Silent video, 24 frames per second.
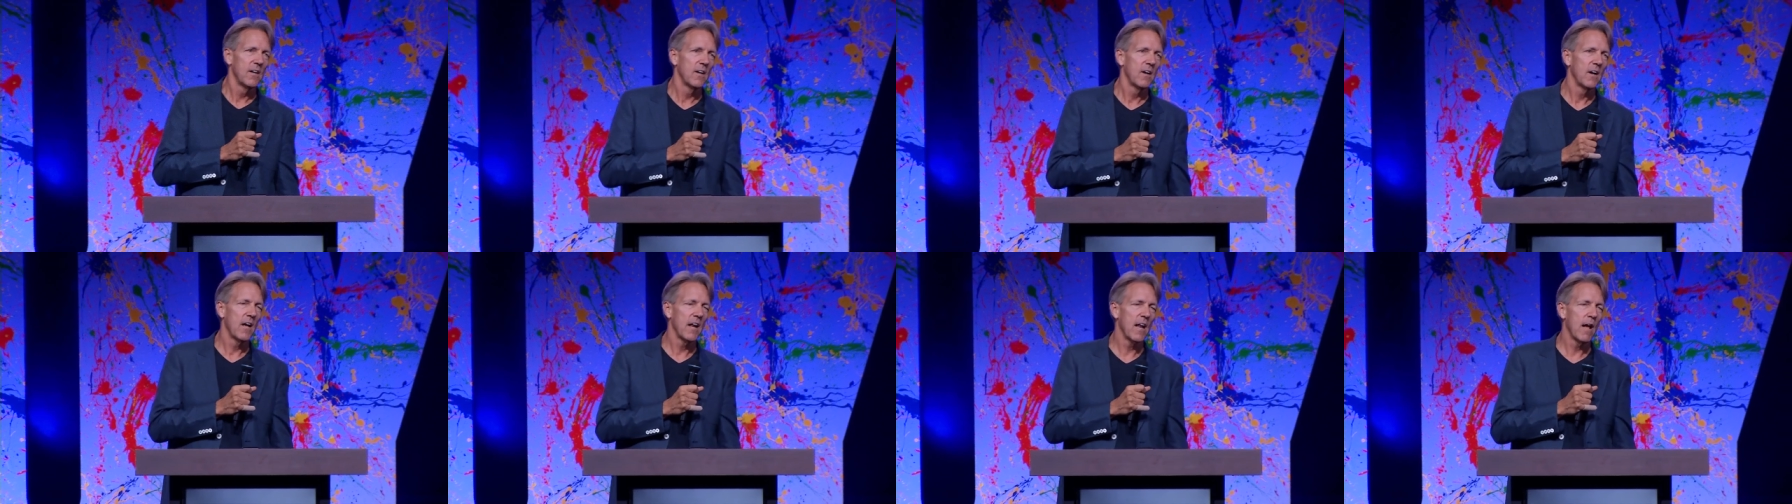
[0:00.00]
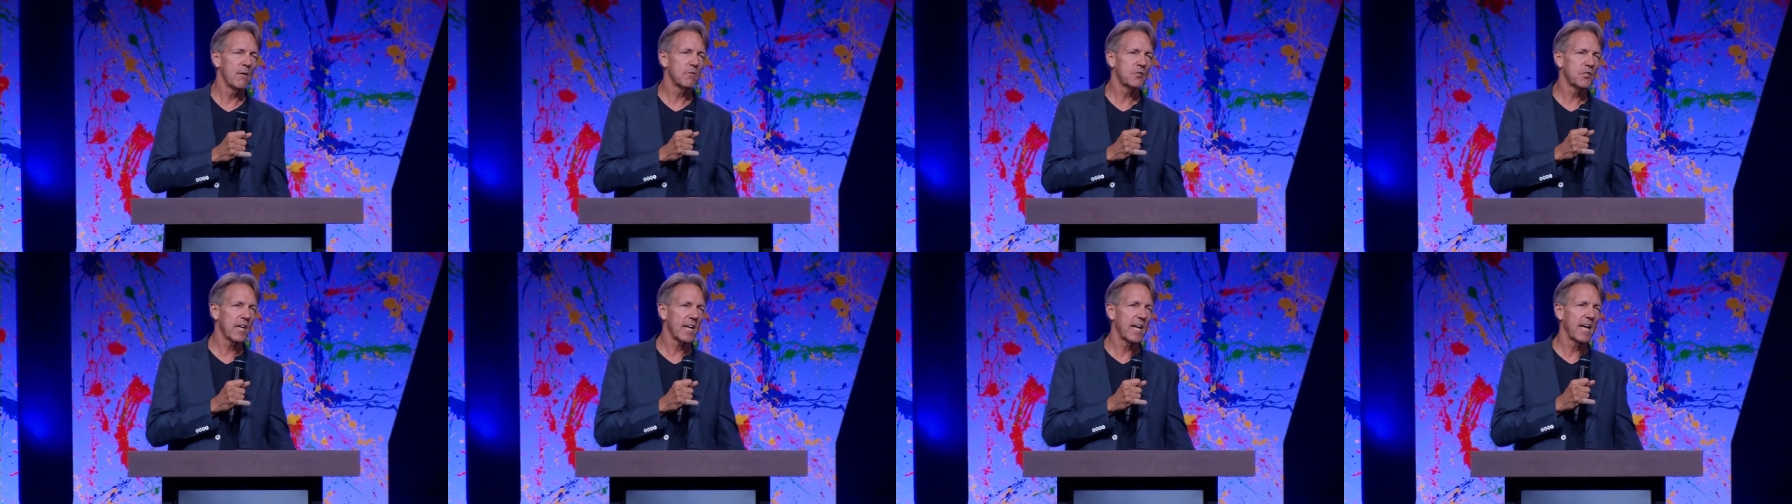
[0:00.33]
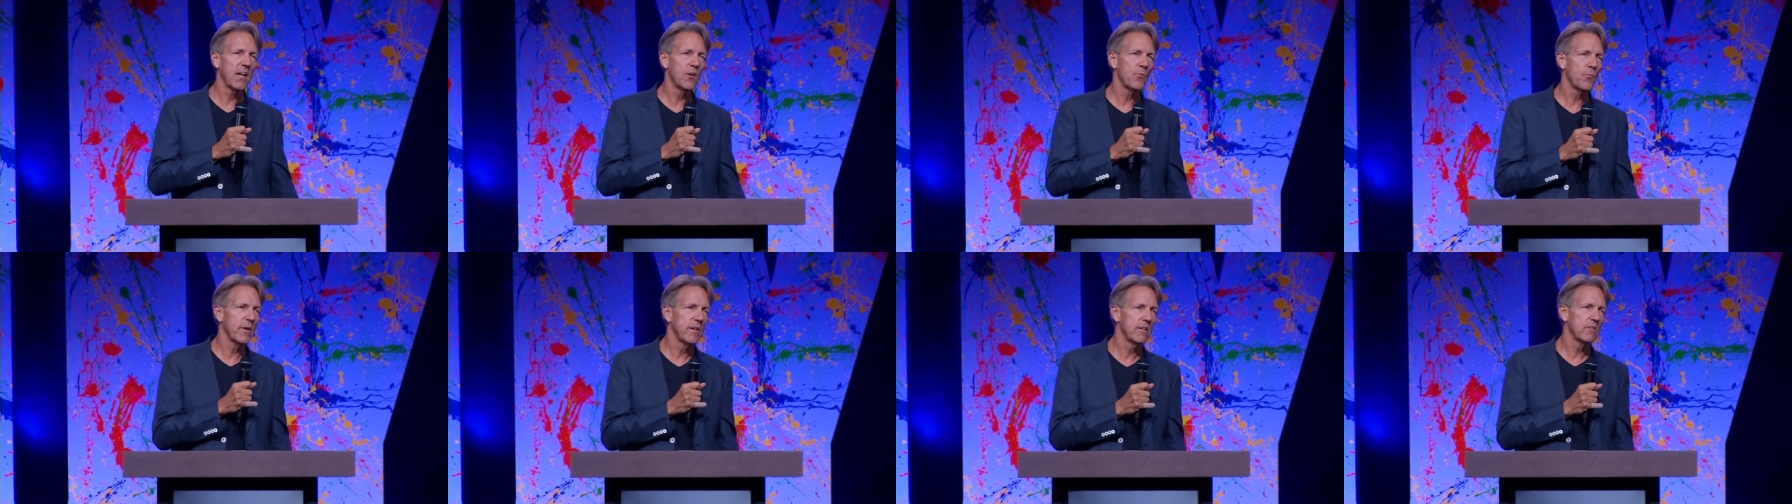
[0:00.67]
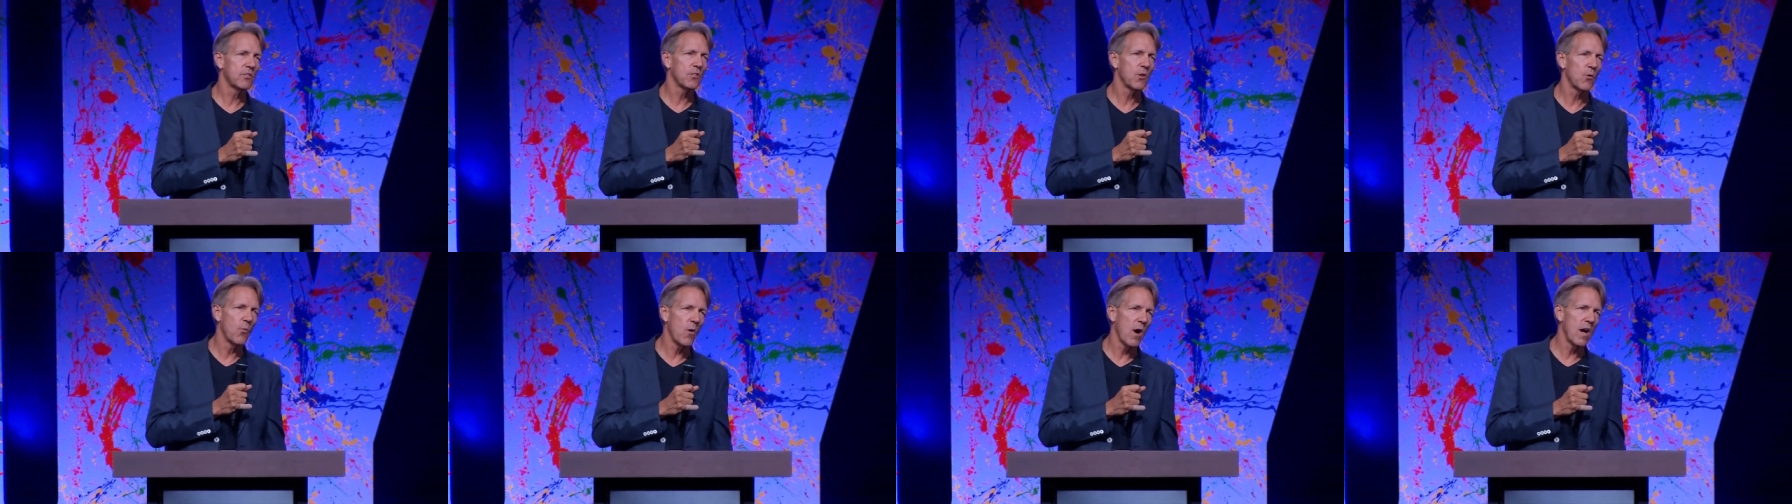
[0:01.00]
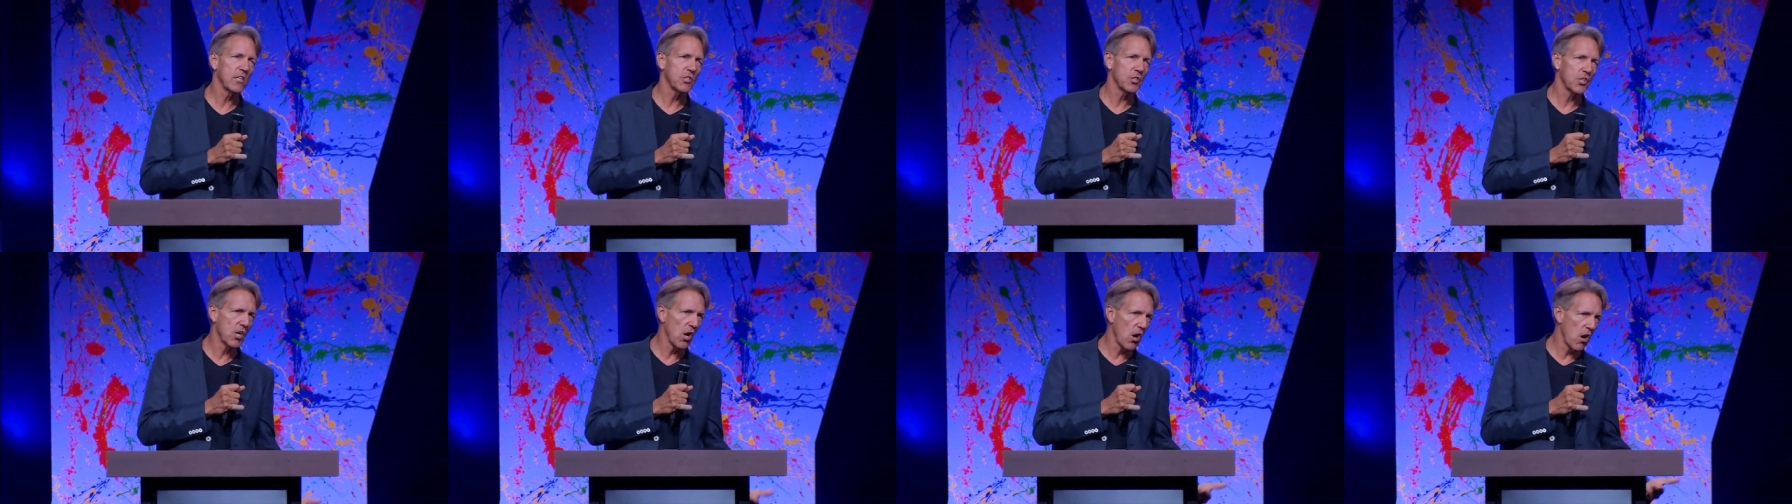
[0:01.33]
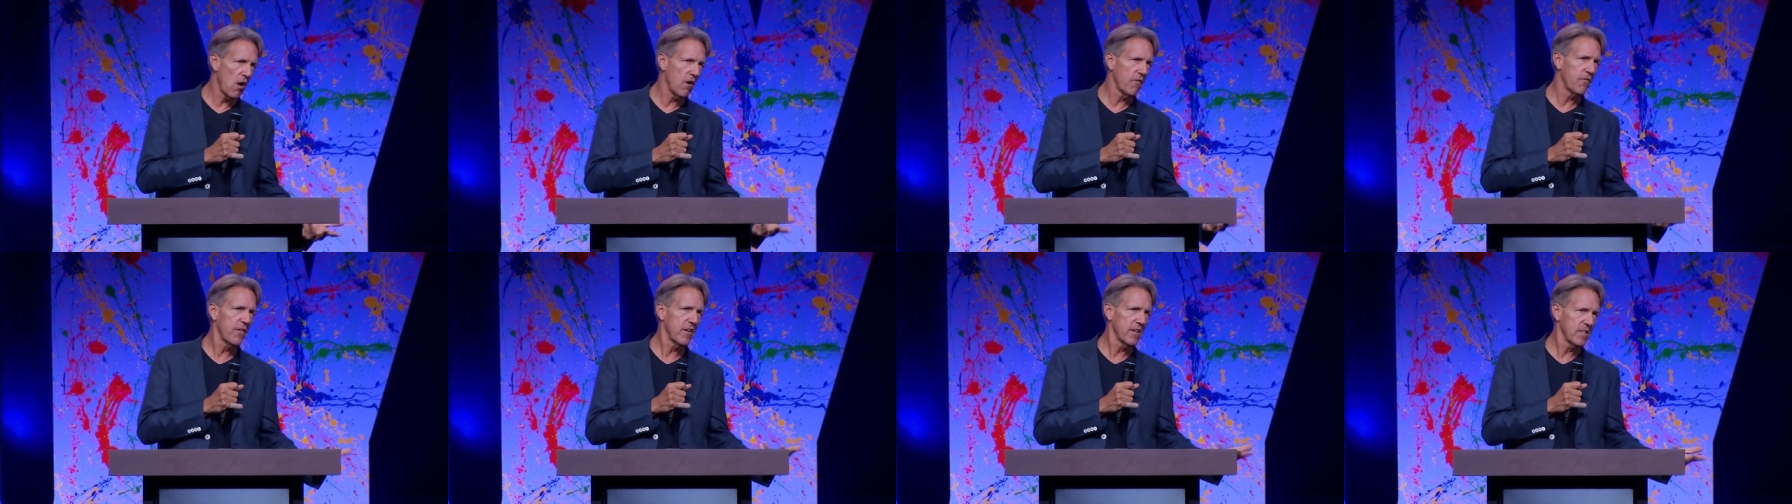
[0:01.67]
When I was a kid, we used to watch
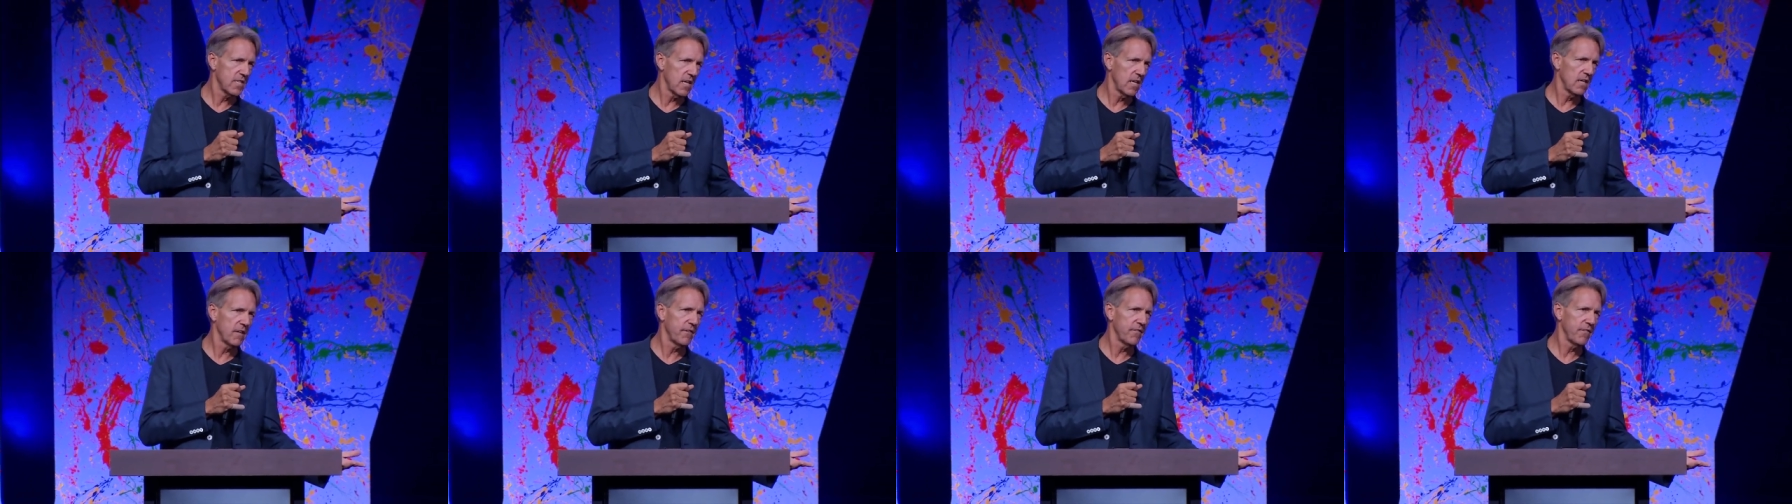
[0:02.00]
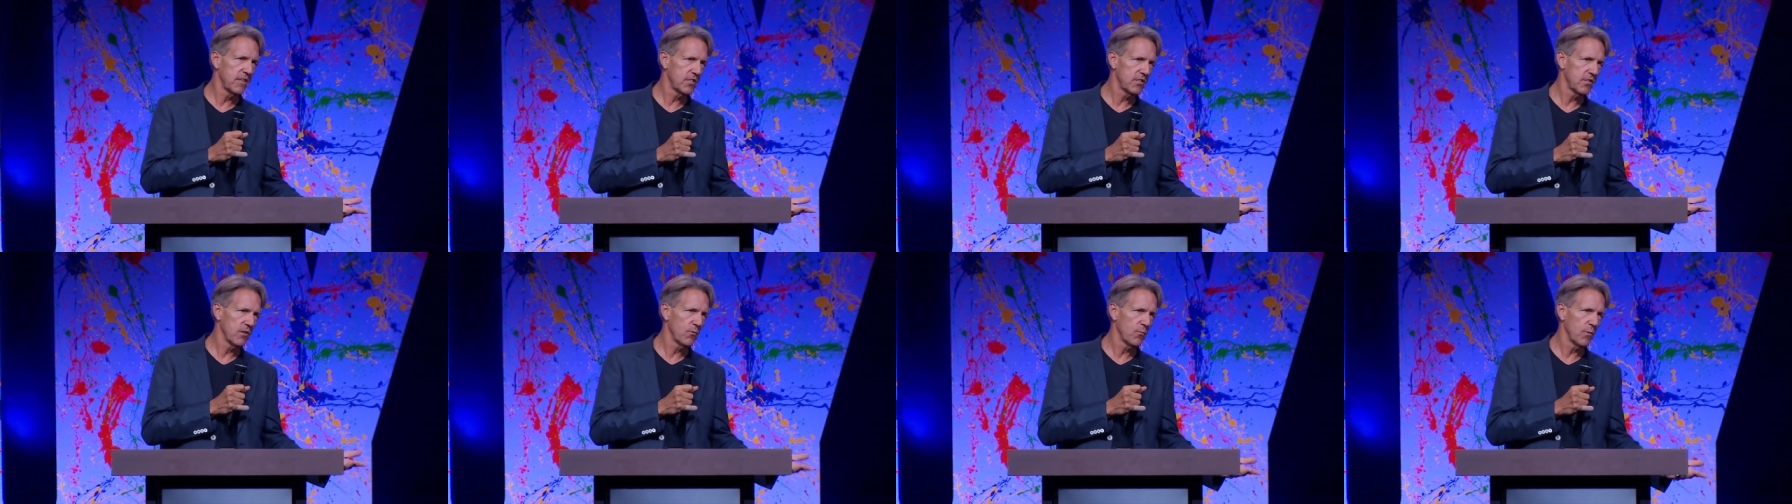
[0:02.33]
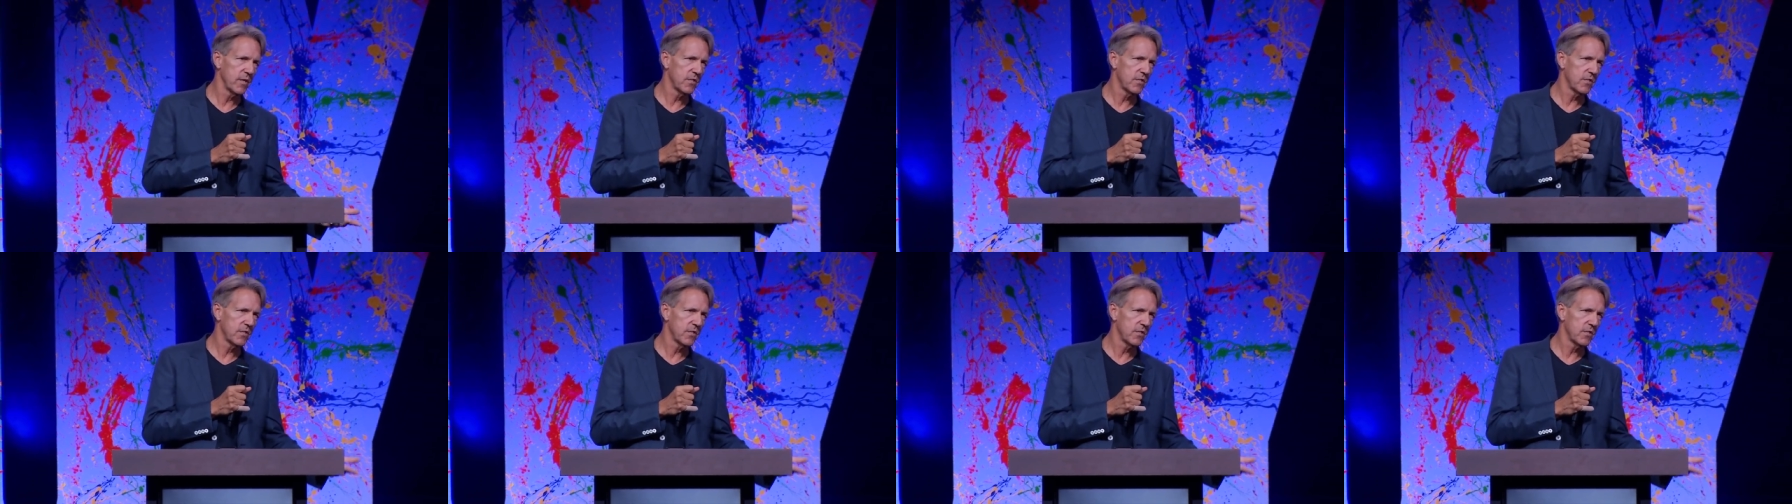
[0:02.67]
golf on television,